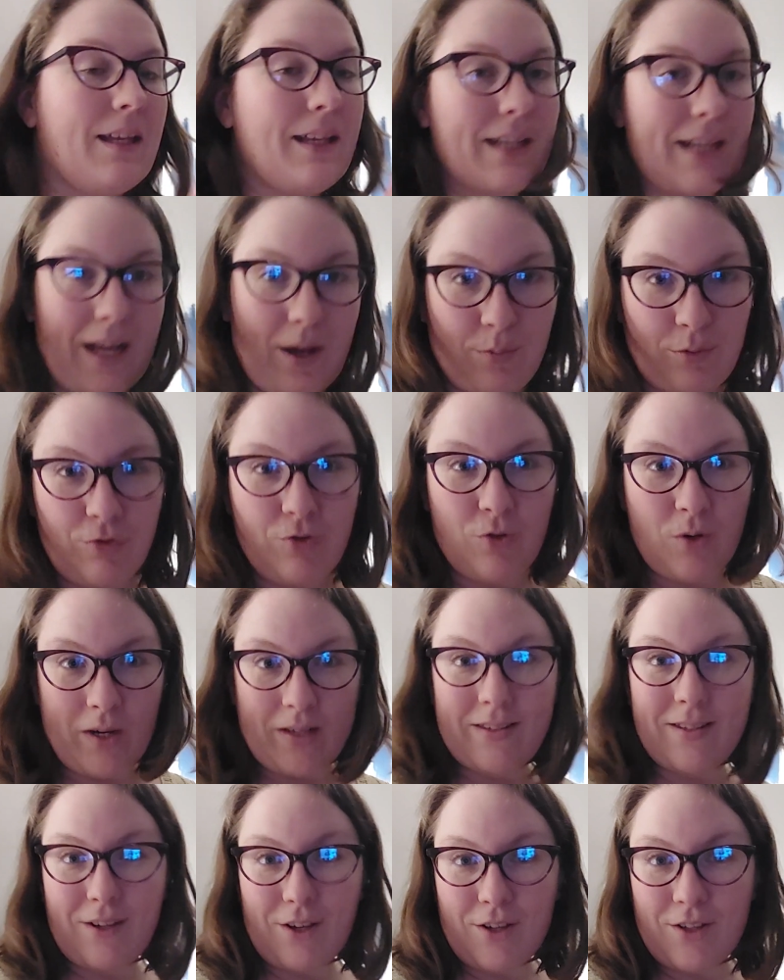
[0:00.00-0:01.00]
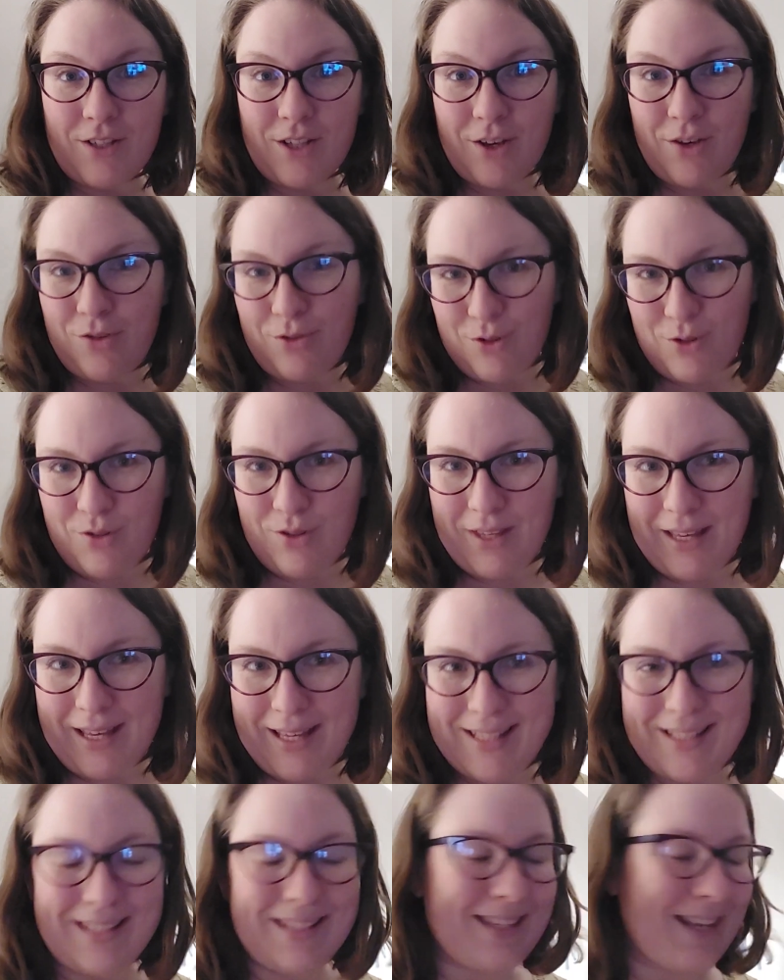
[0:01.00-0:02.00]
Now, before I start to go through
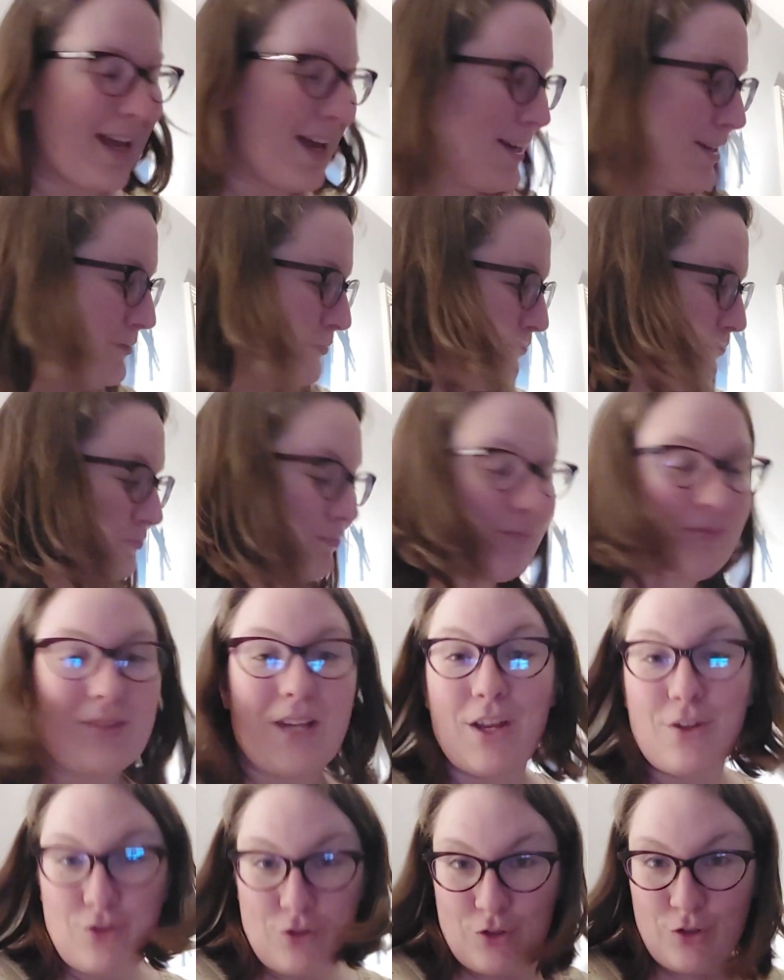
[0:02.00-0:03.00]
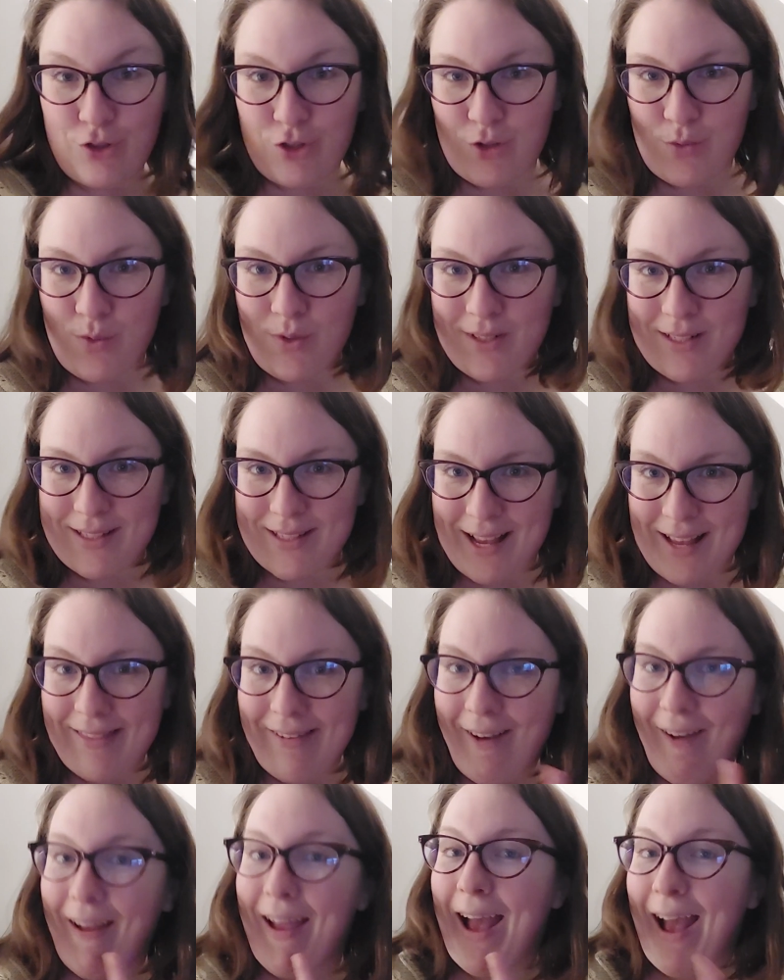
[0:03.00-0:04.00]
this, I do just want to say
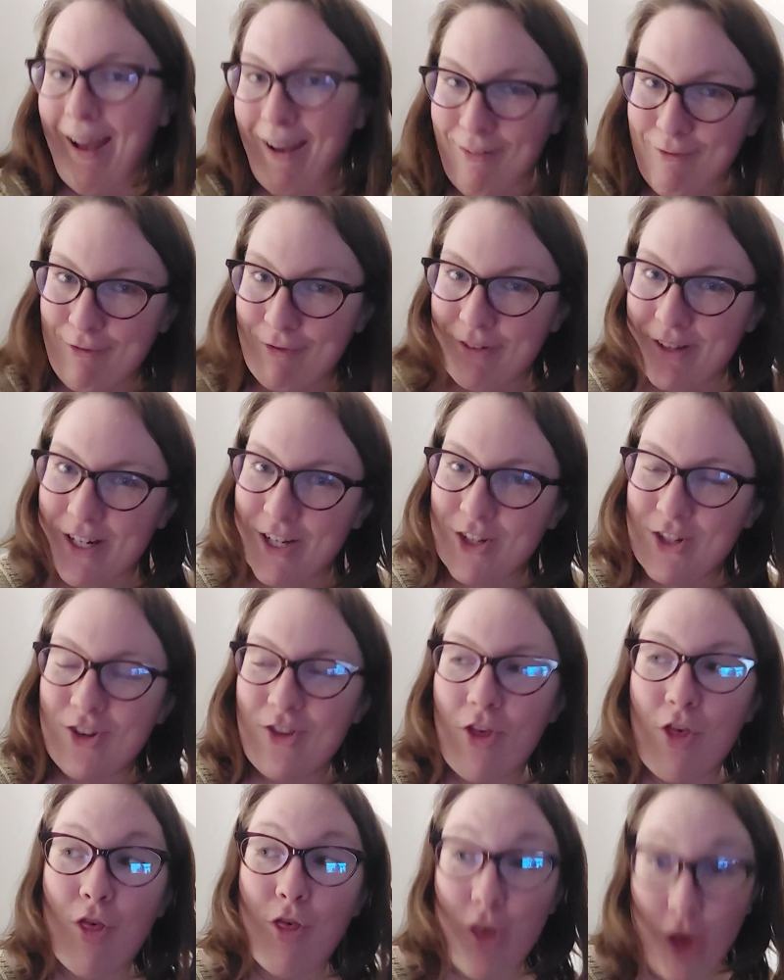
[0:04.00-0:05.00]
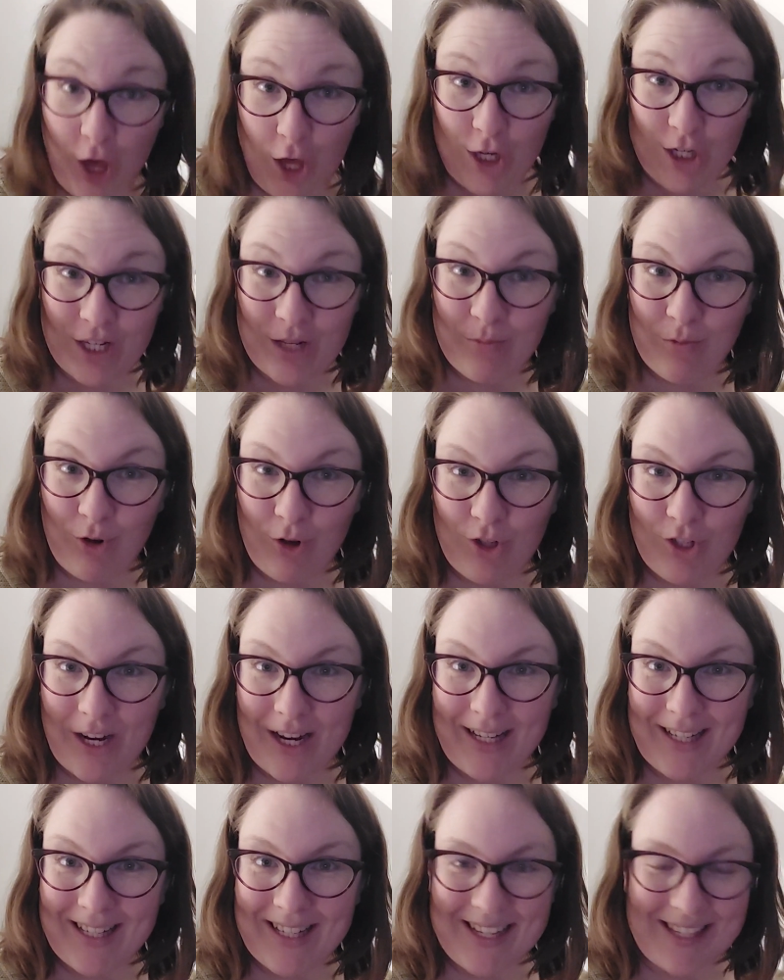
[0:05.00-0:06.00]
that I have finished 30
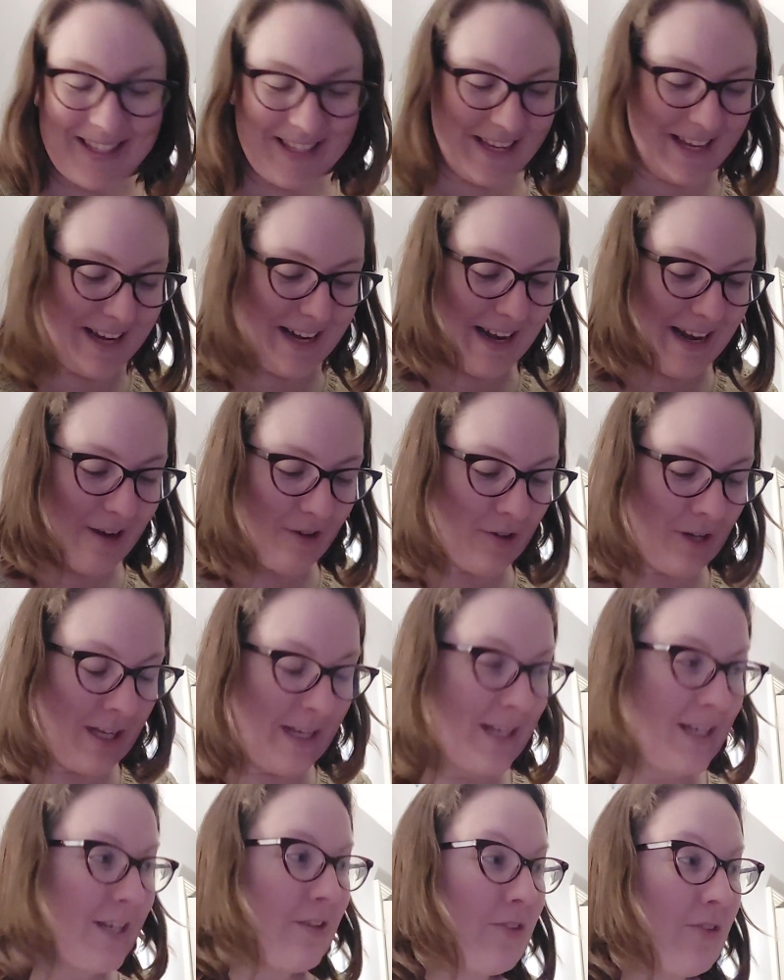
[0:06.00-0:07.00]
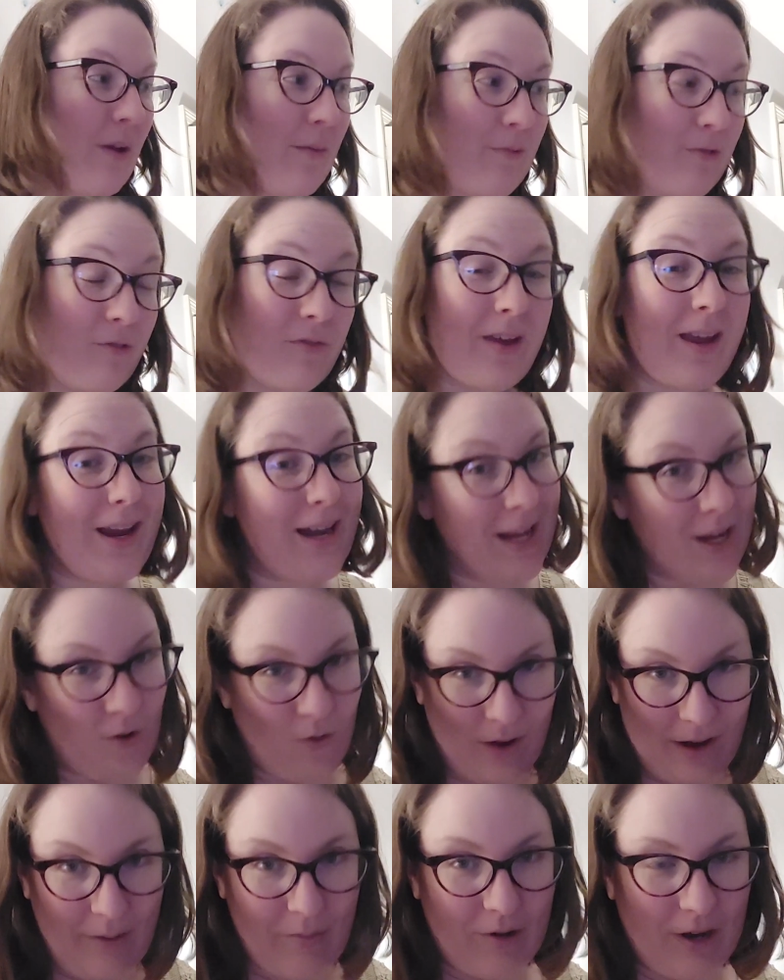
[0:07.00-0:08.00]
projects this year now, so I'm feeling
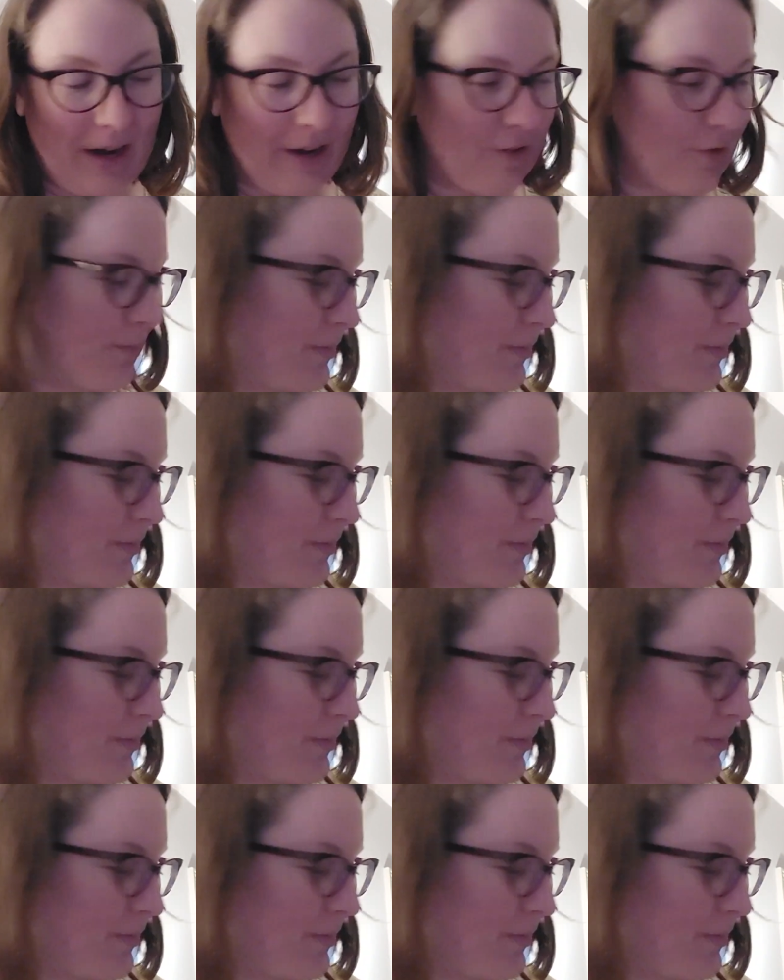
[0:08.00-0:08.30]
quite proud of